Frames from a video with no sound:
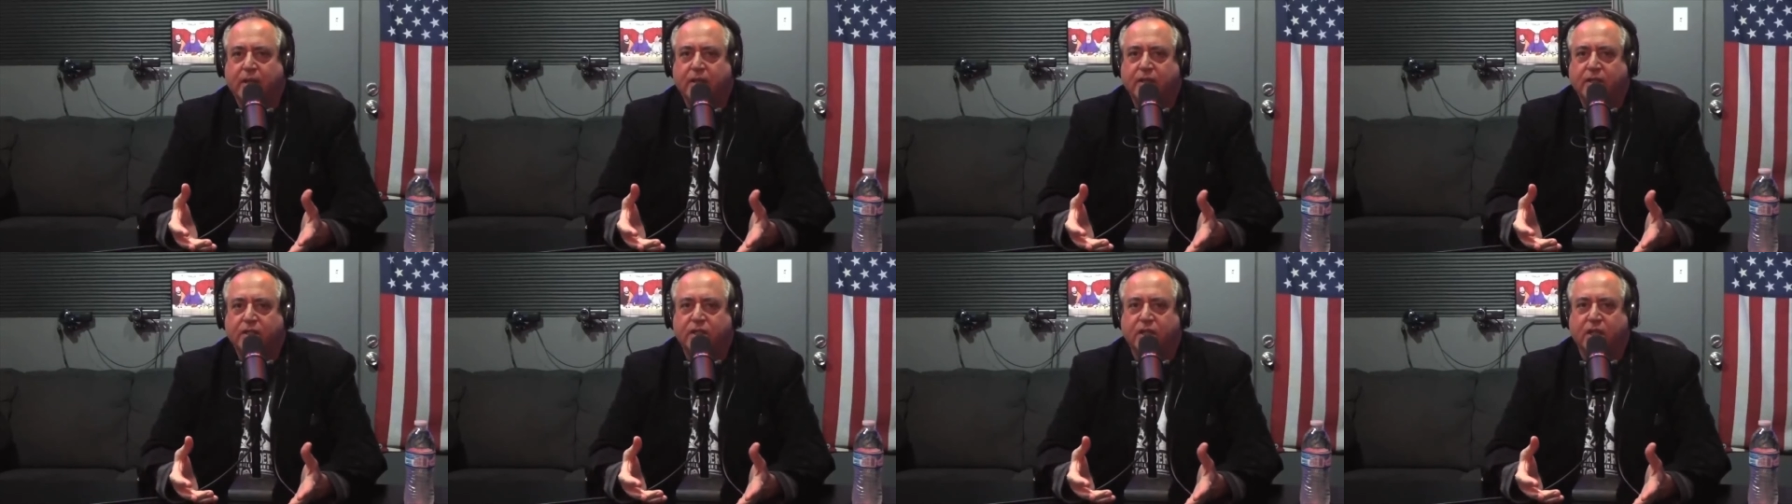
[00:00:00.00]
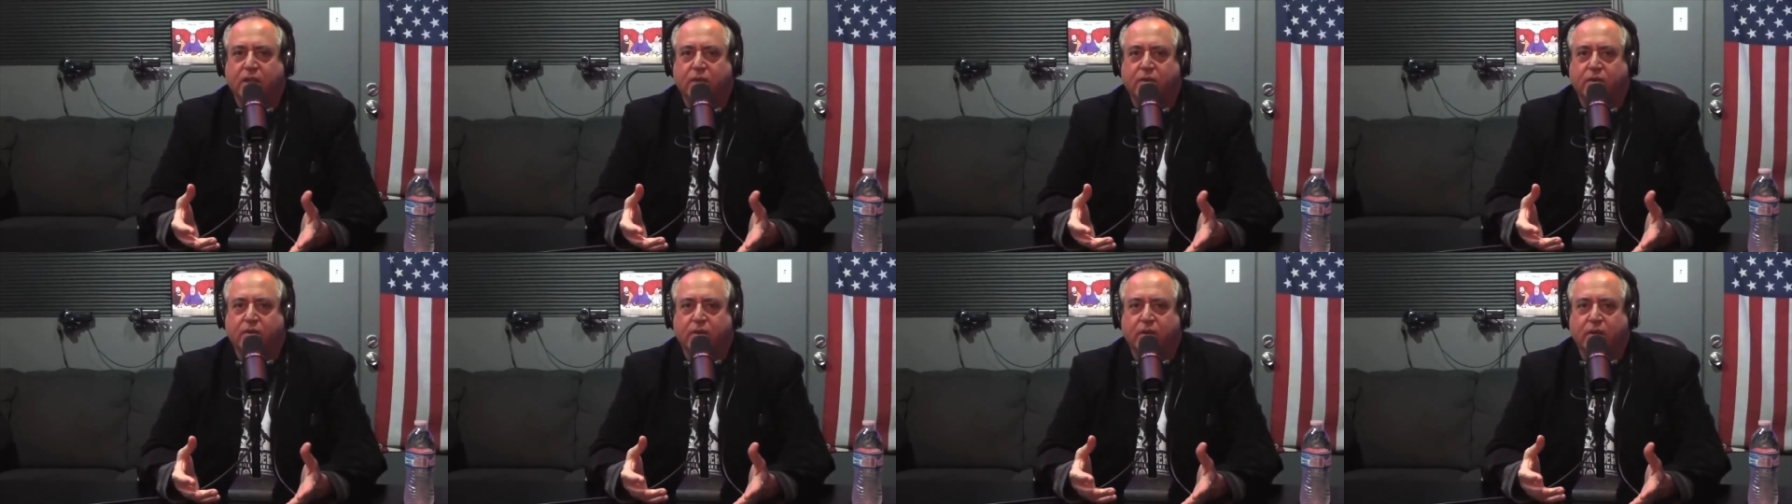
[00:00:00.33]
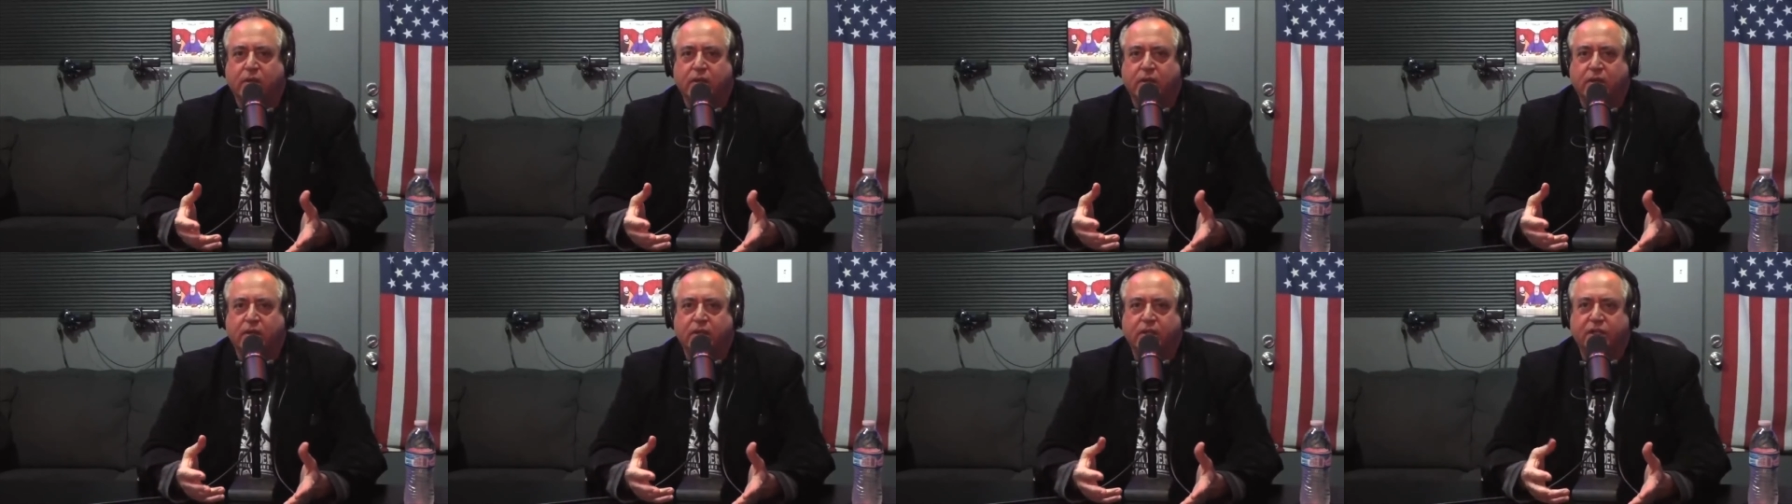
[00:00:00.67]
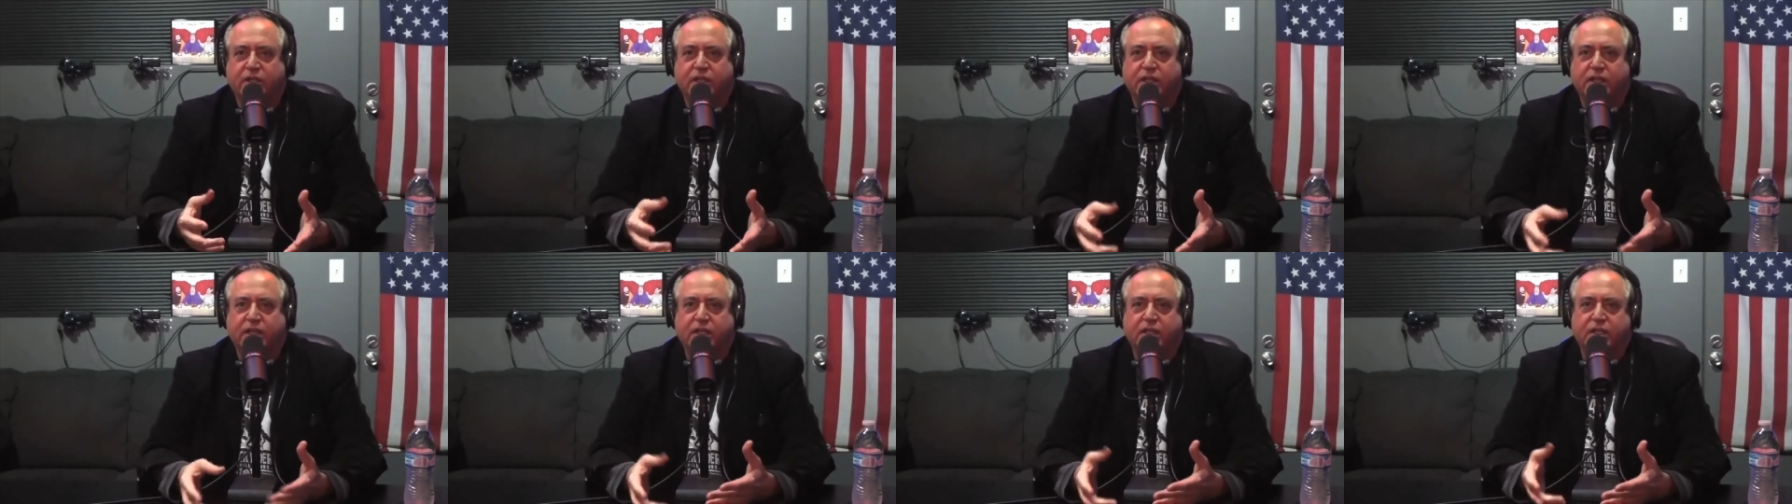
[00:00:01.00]
So you
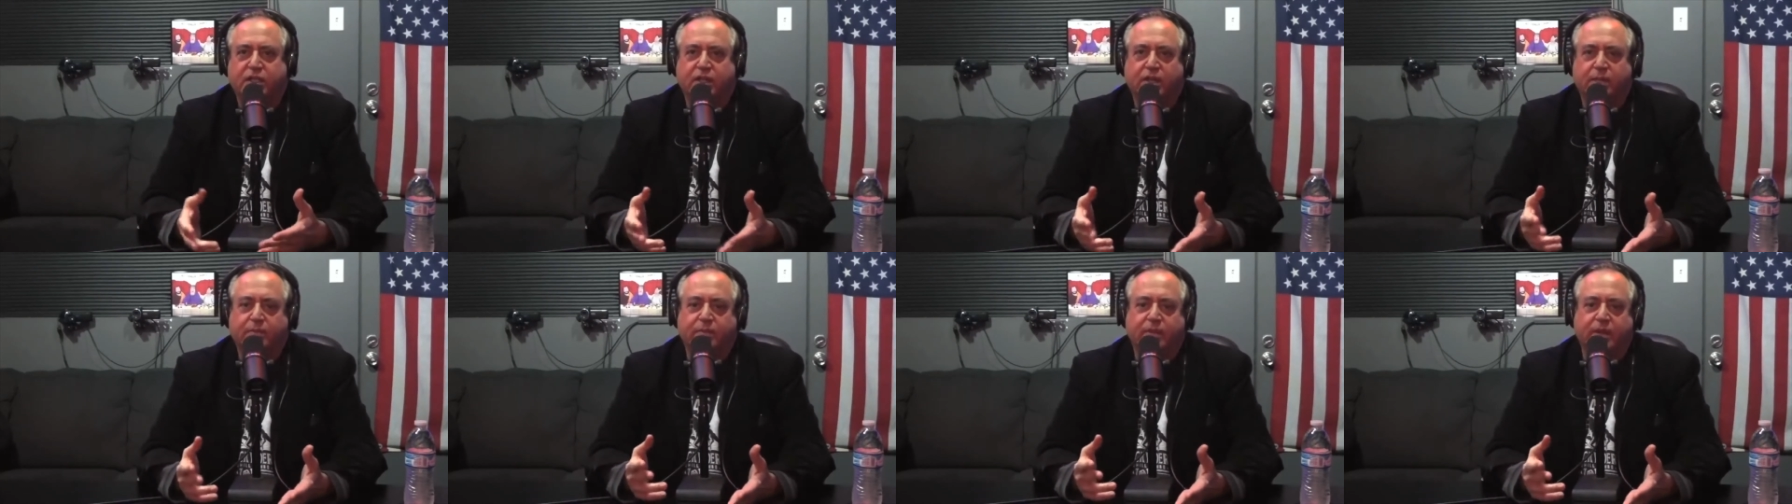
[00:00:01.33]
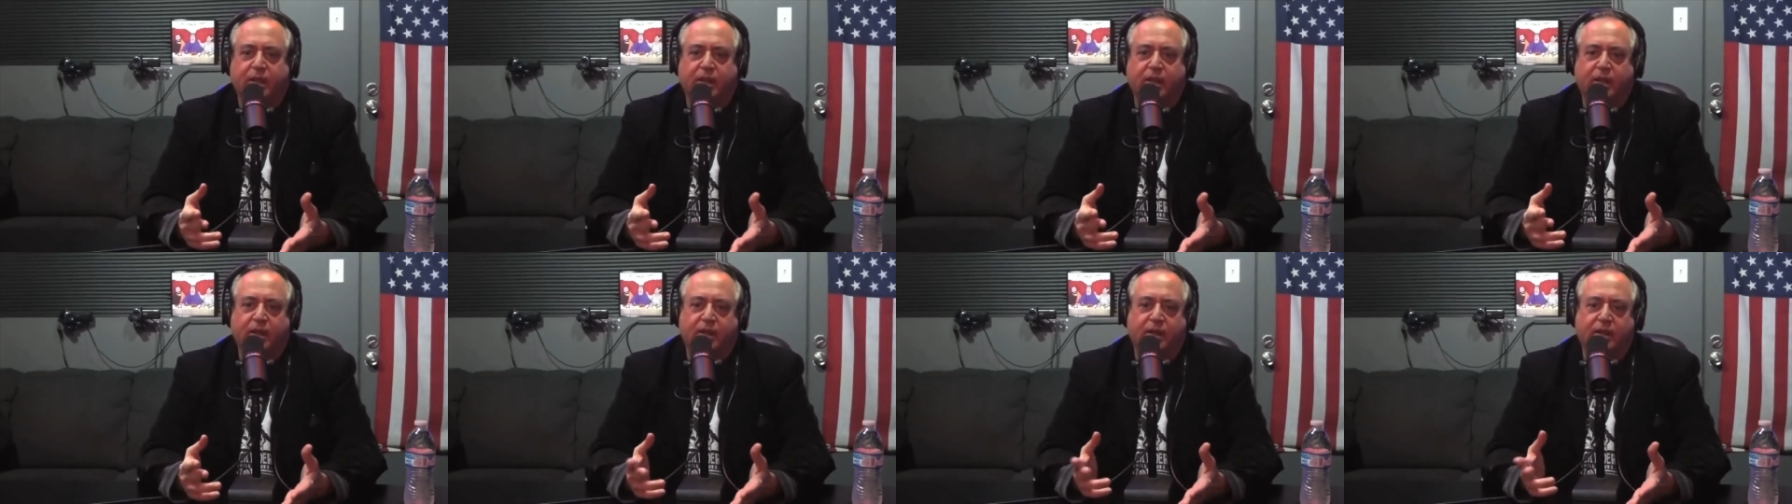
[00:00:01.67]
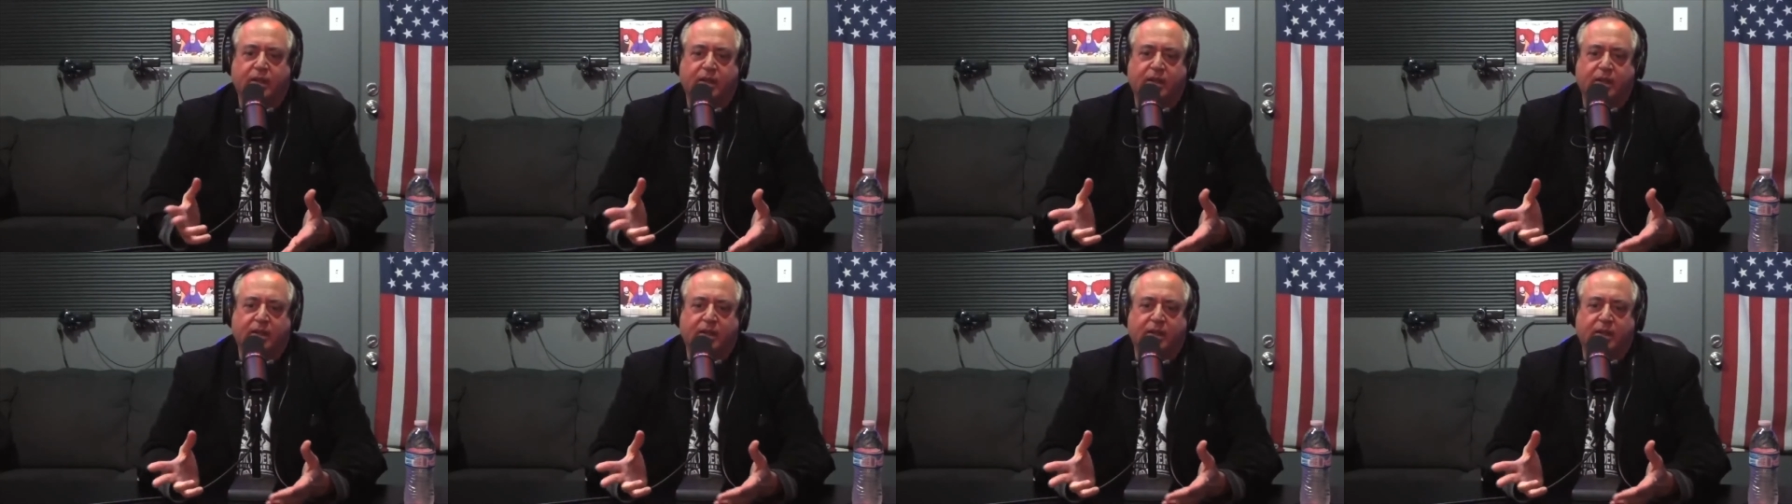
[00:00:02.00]
see something